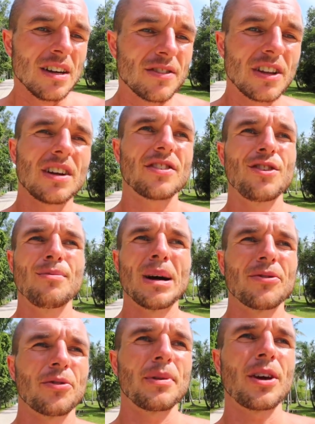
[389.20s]
for the last 2
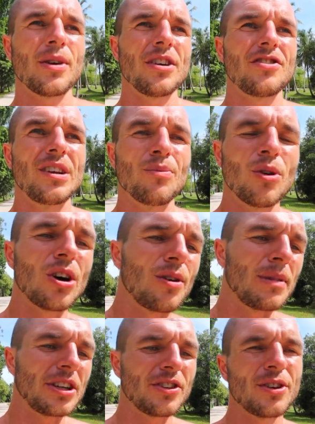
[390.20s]
months I've been questioning, what
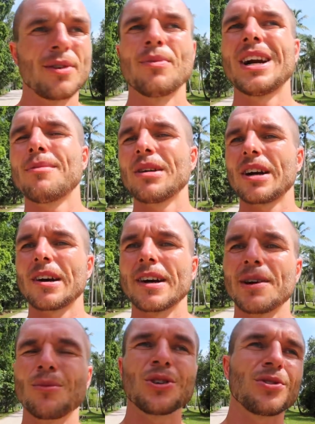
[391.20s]
am I doing? Where am I
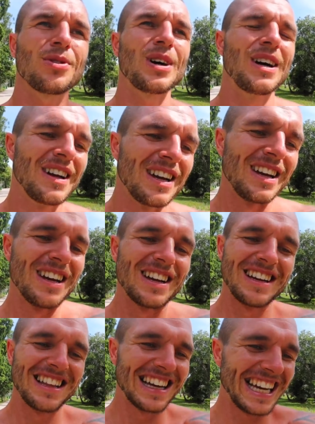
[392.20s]
going? What do I,
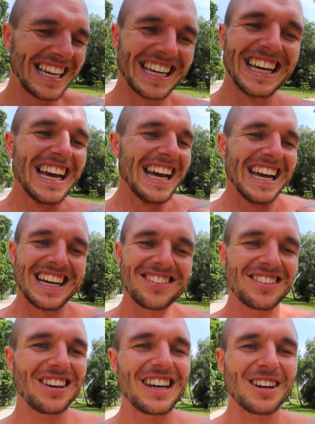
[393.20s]
like,
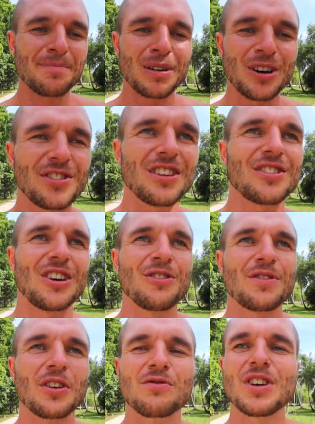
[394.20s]
it's like a process
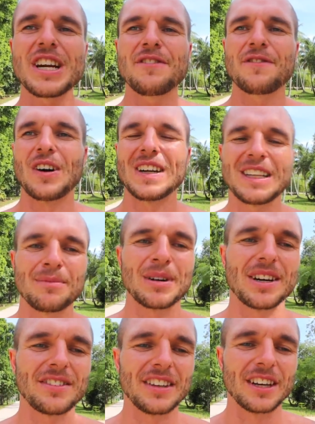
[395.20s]
of refinding
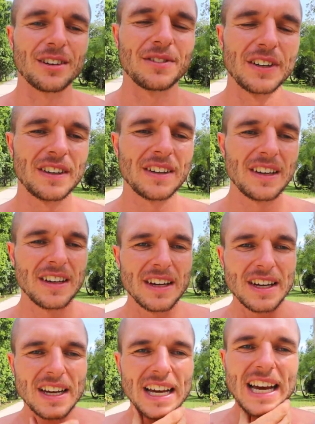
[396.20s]
myself.
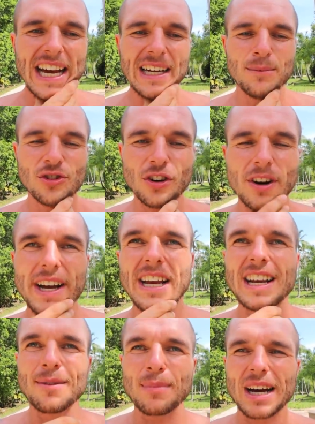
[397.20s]
And I'm
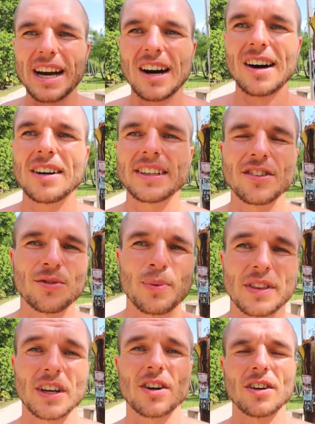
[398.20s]
trying my hardest
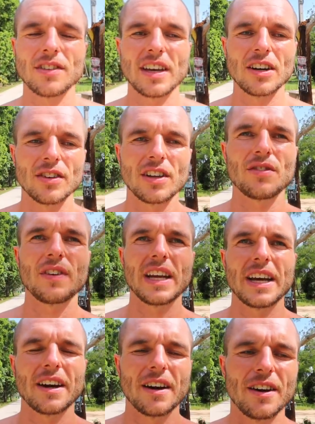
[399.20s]
with the content on this
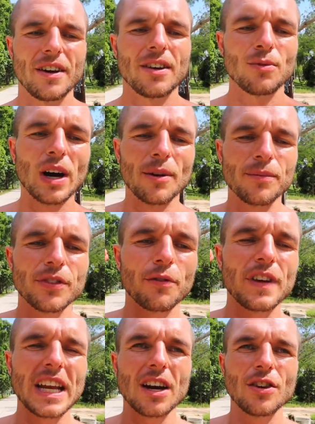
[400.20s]
video, well,
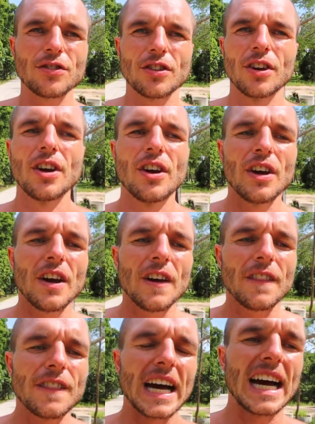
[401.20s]
the videos
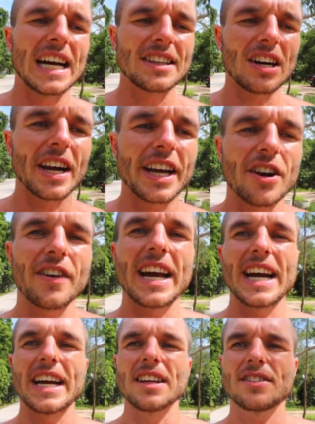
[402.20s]
that I
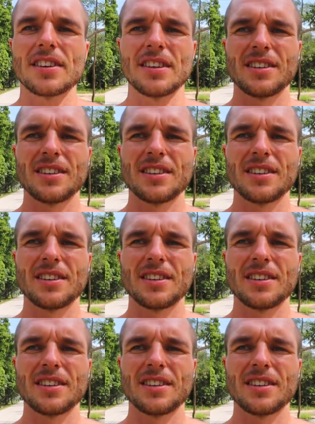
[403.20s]
create